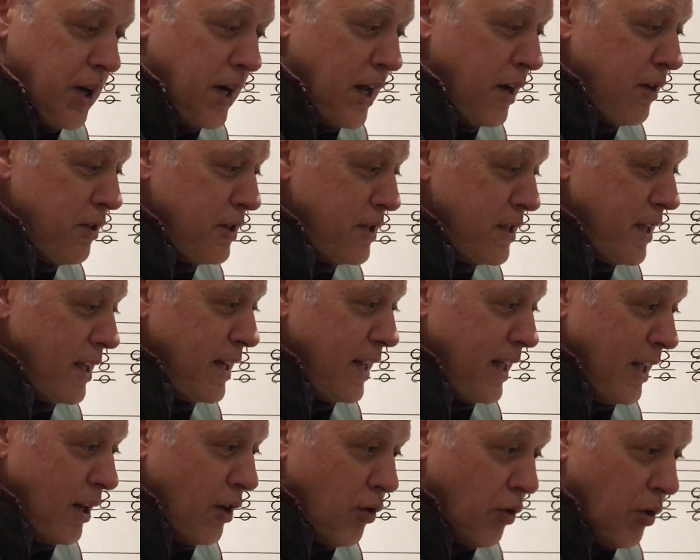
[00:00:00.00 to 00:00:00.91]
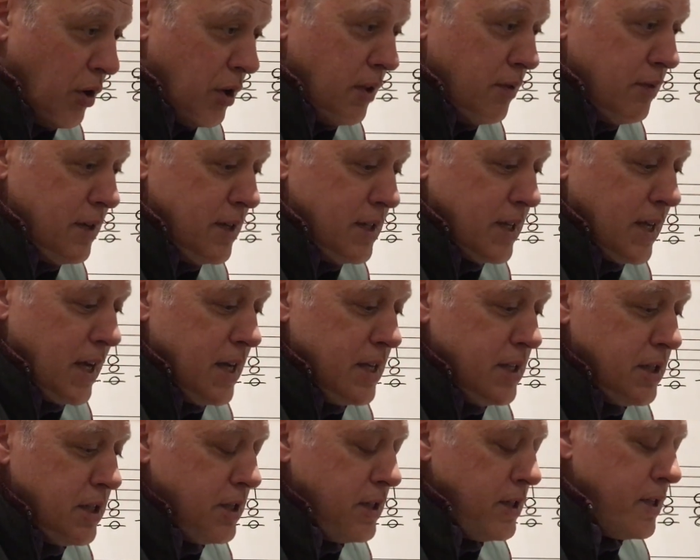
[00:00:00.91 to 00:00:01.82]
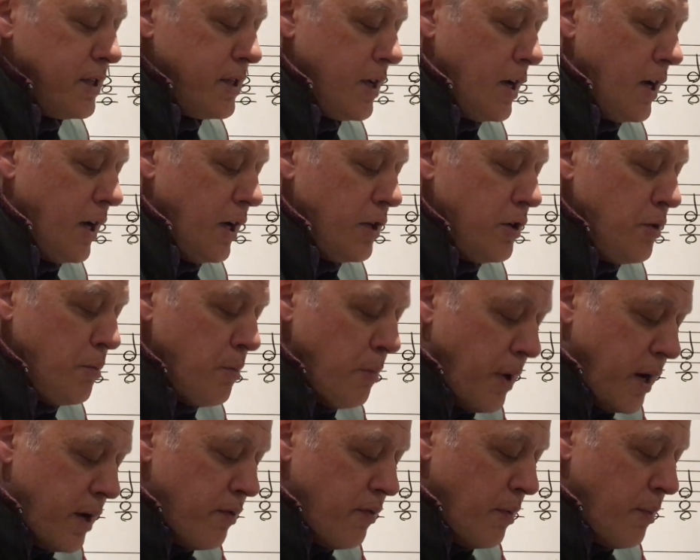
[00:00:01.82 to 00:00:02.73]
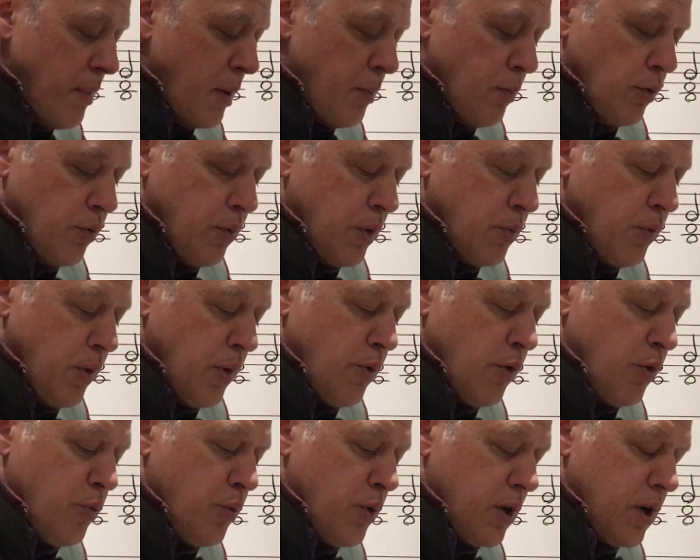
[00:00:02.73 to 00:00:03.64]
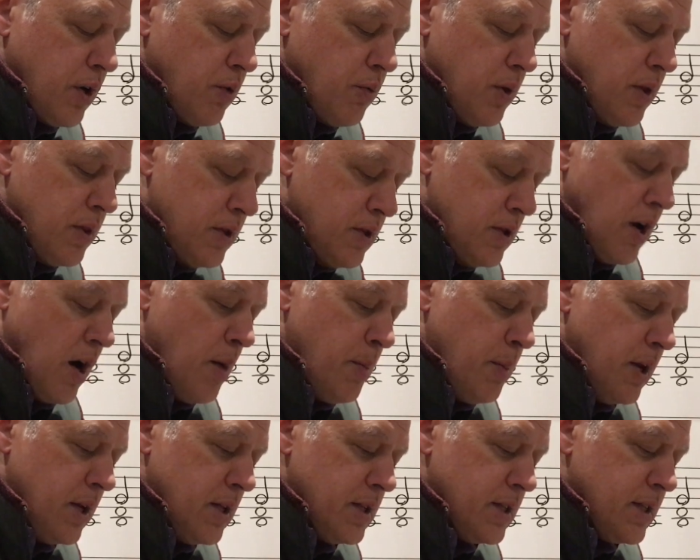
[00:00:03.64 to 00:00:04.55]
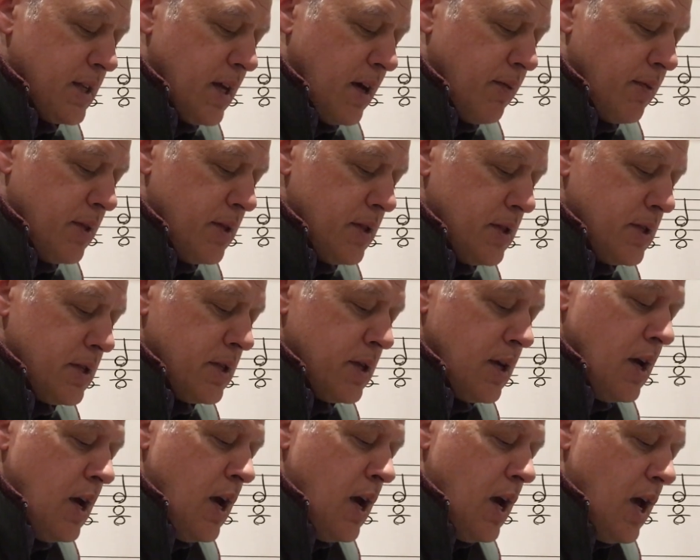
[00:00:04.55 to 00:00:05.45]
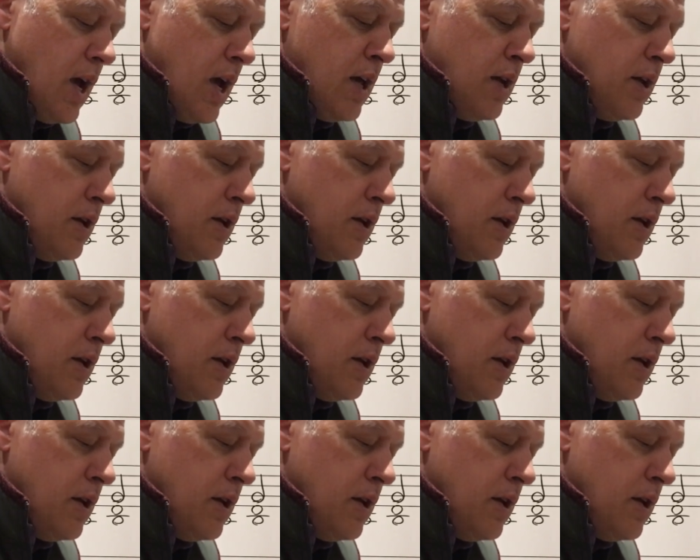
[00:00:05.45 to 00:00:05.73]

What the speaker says: out is that in all of these cases, you might remember when we were working with dominant sevenths in